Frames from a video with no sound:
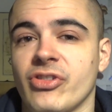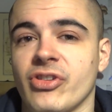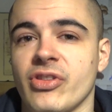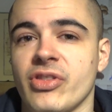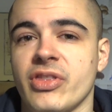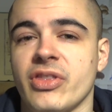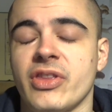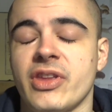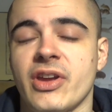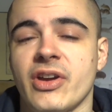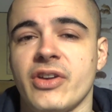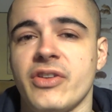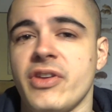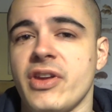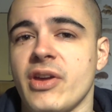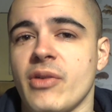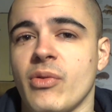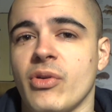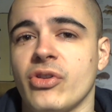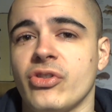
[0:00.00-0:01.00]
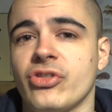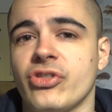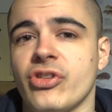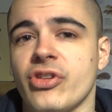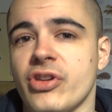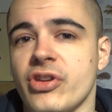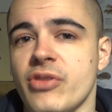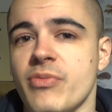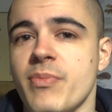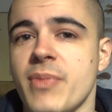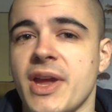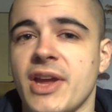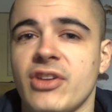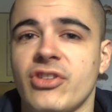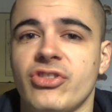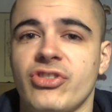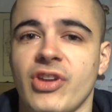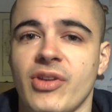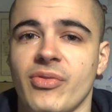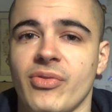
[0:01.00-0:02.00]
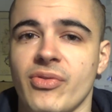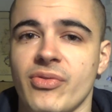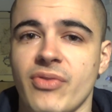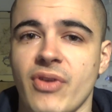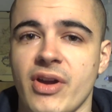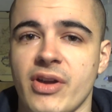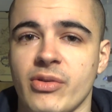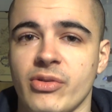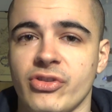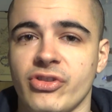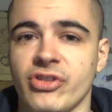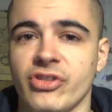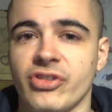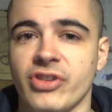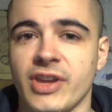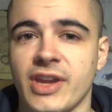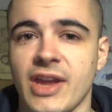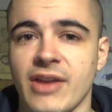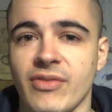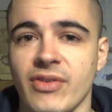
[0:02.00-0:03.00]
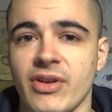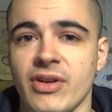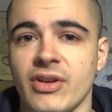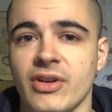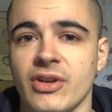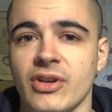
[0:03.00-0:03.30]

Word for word: and the idea was that you mix several viruses together,